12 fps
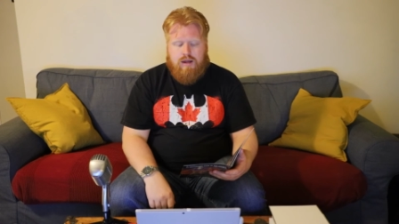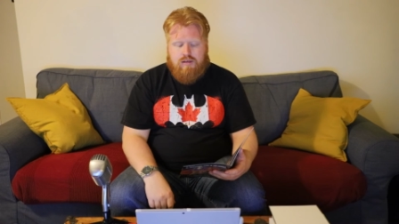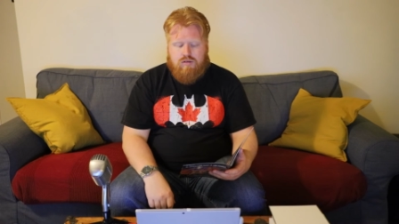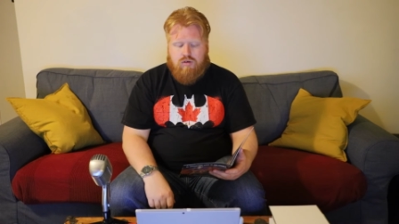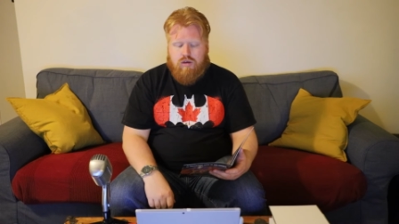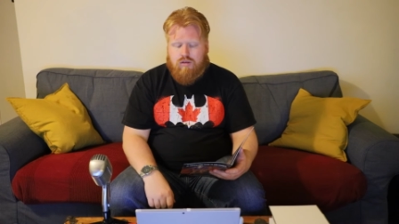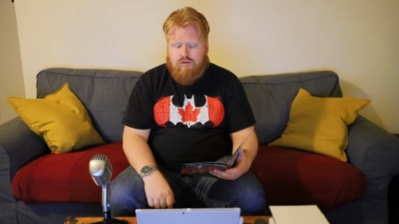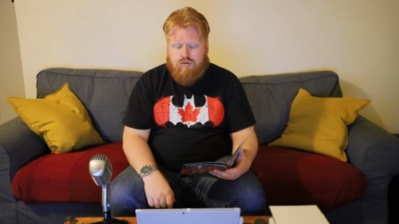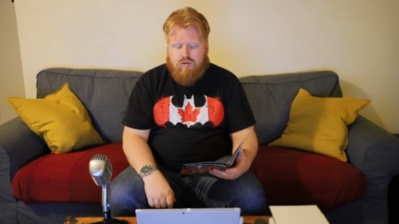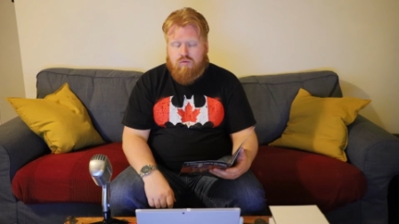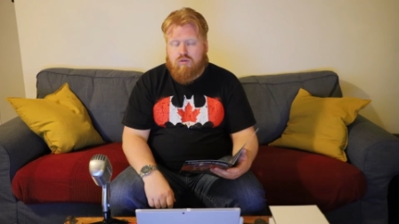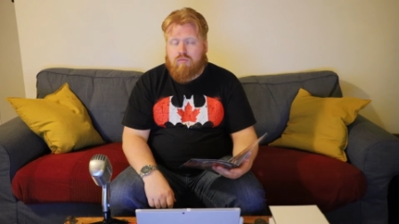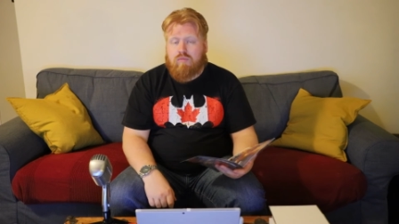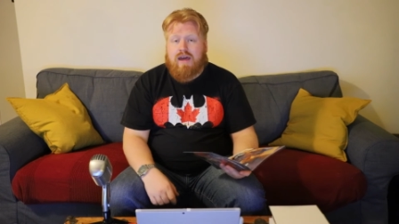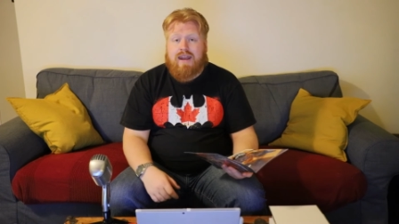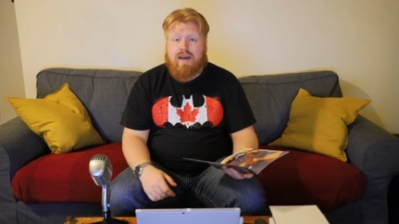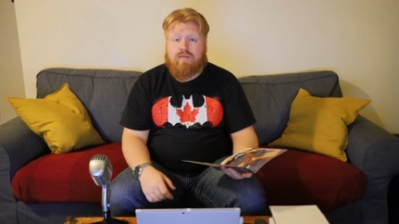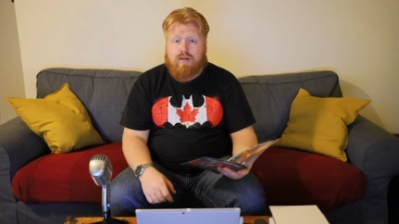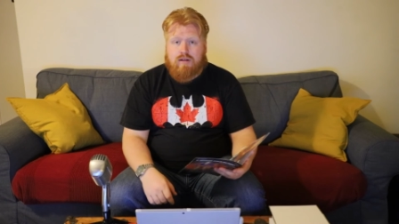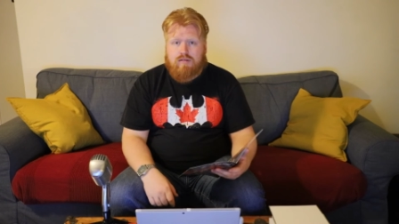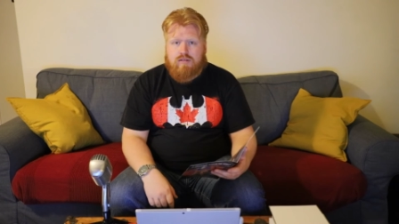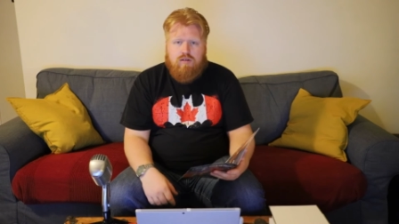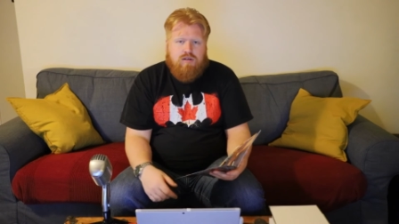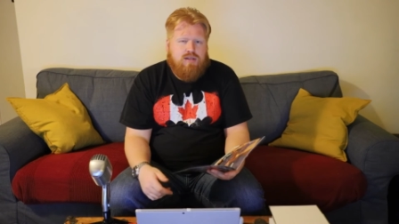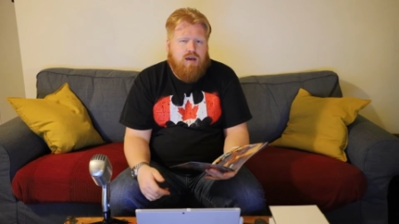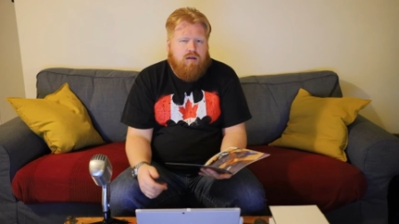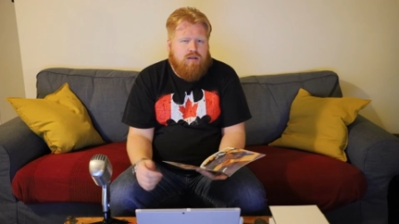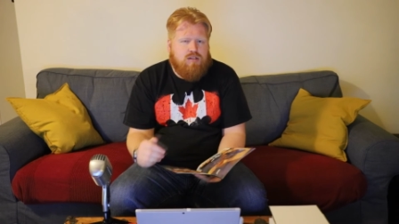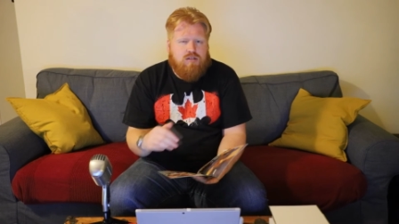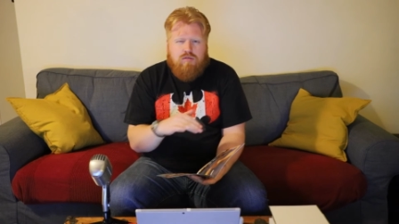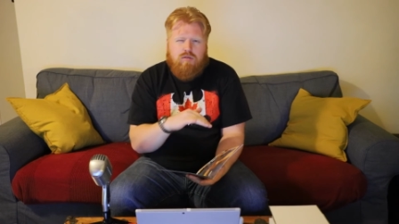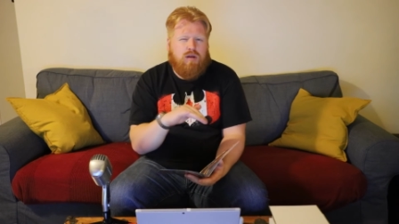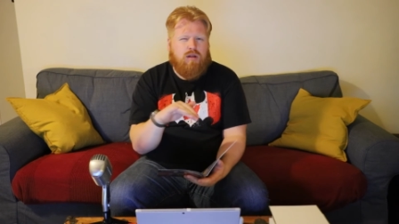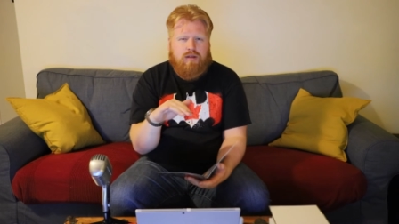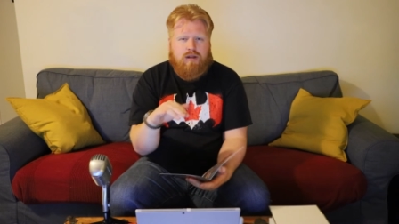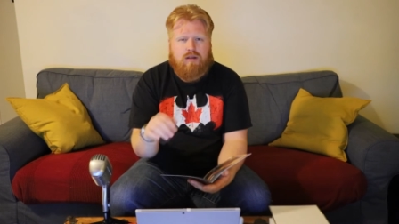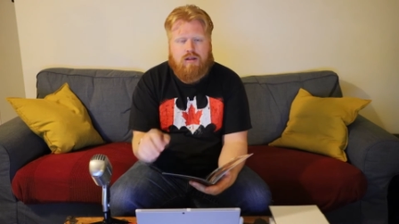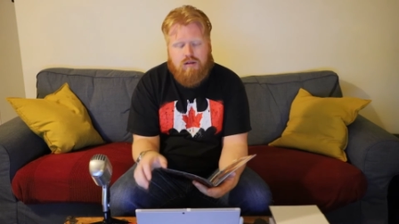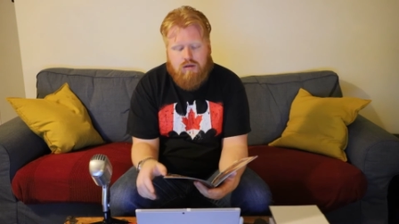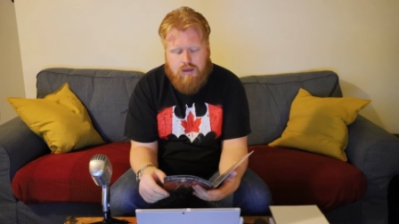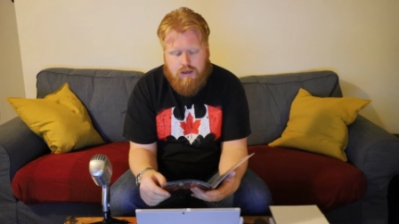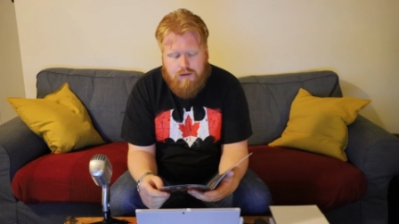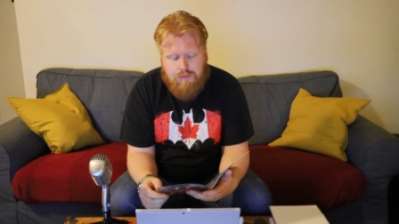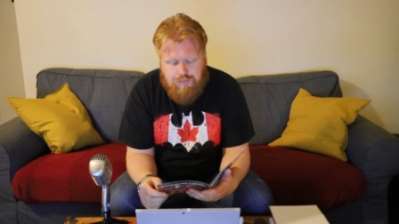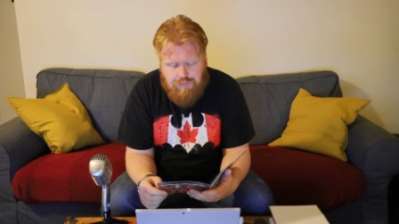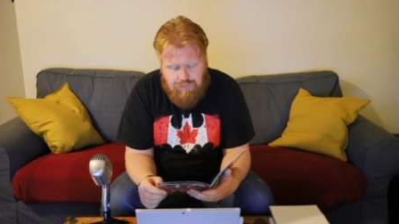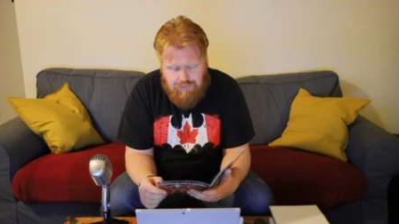and he's looking through the room at evidence. You can tell he's just sort of clinically looking.